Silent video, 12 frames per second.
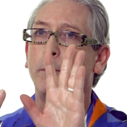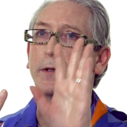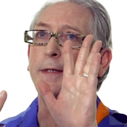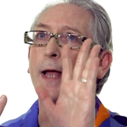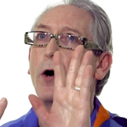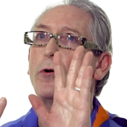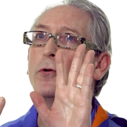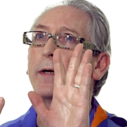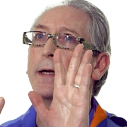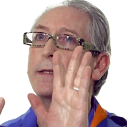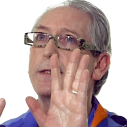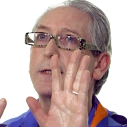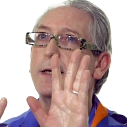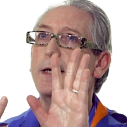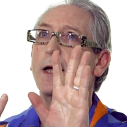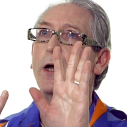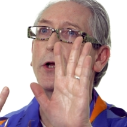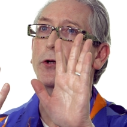But now you can
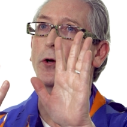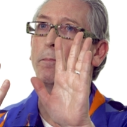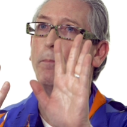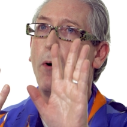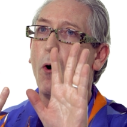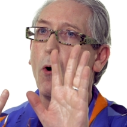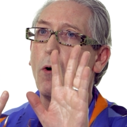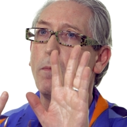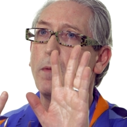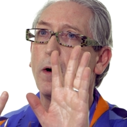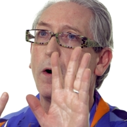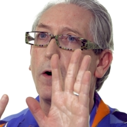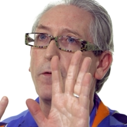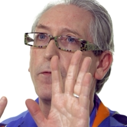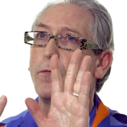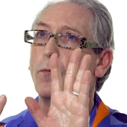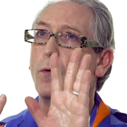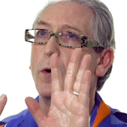see the palm
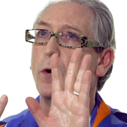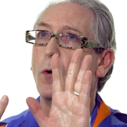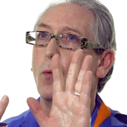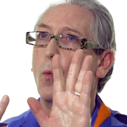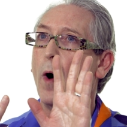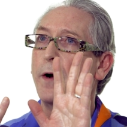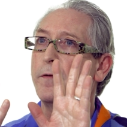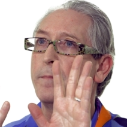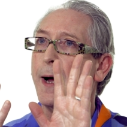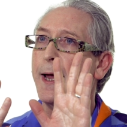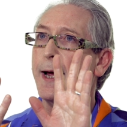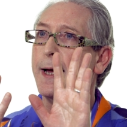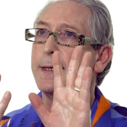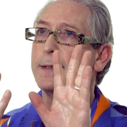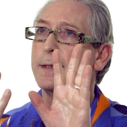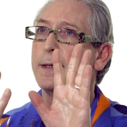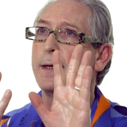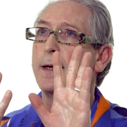of one of my
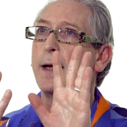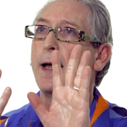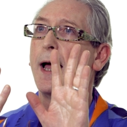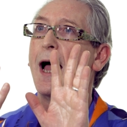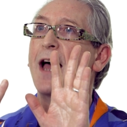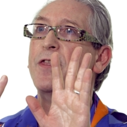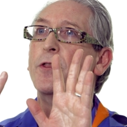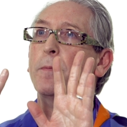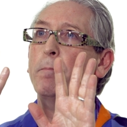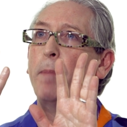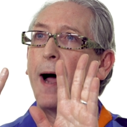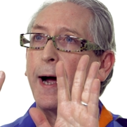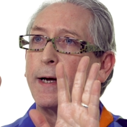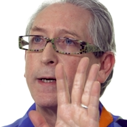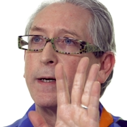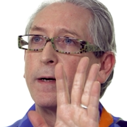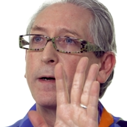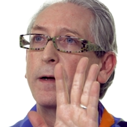hand and the
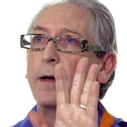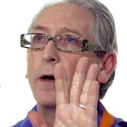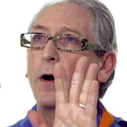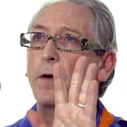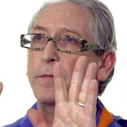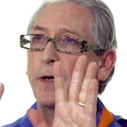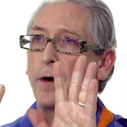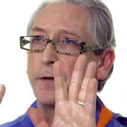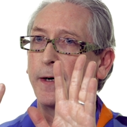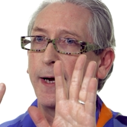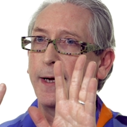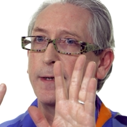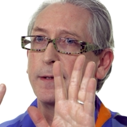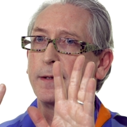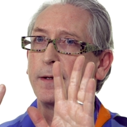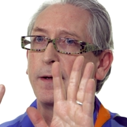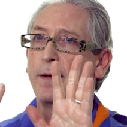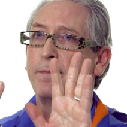back of the other
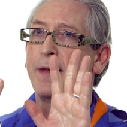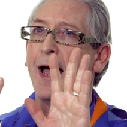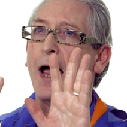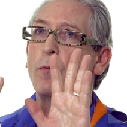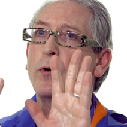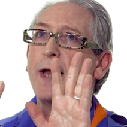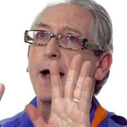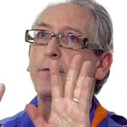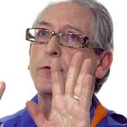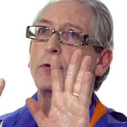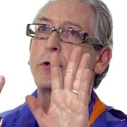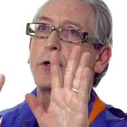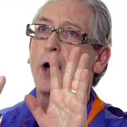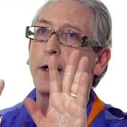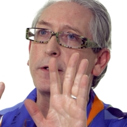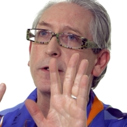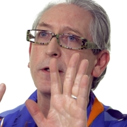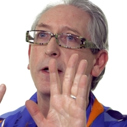hand. I would have to
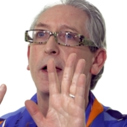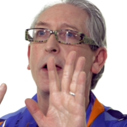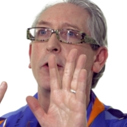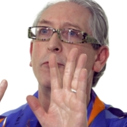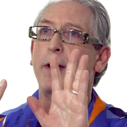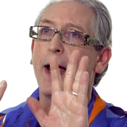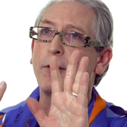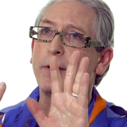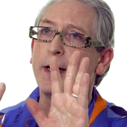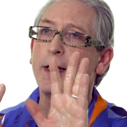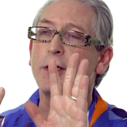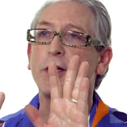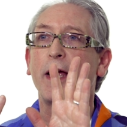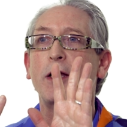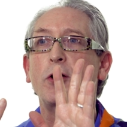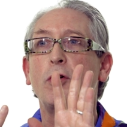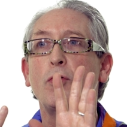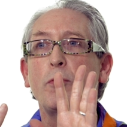cut, rearrange,
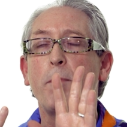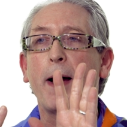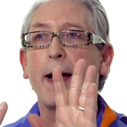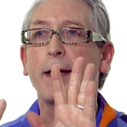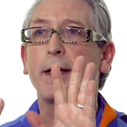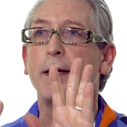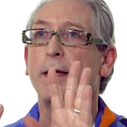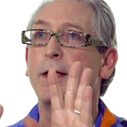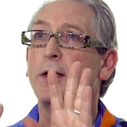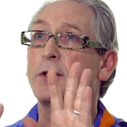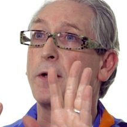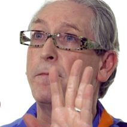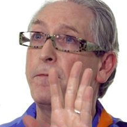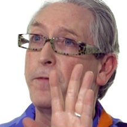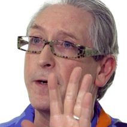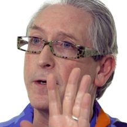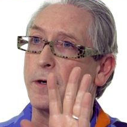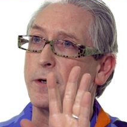and glue back some
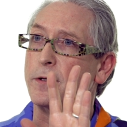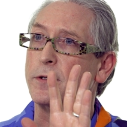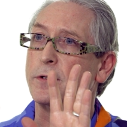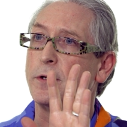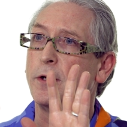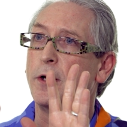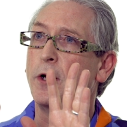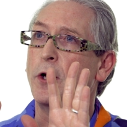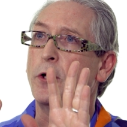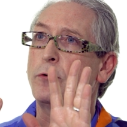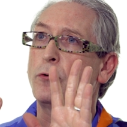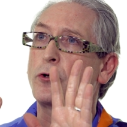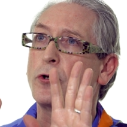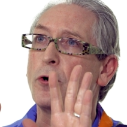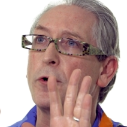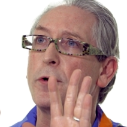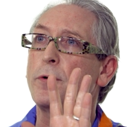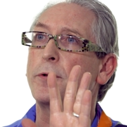fingers to
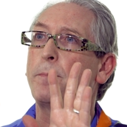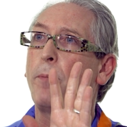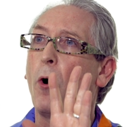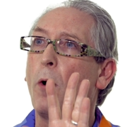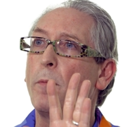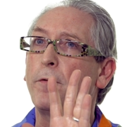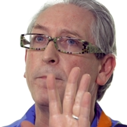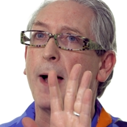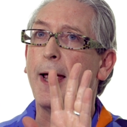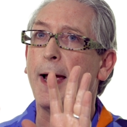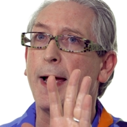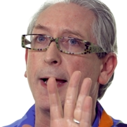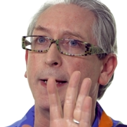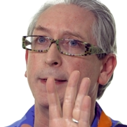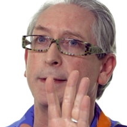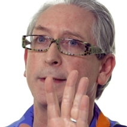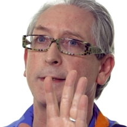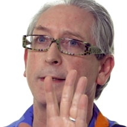show you the palm of my
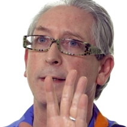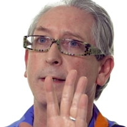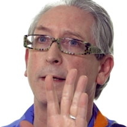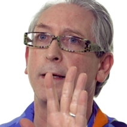hands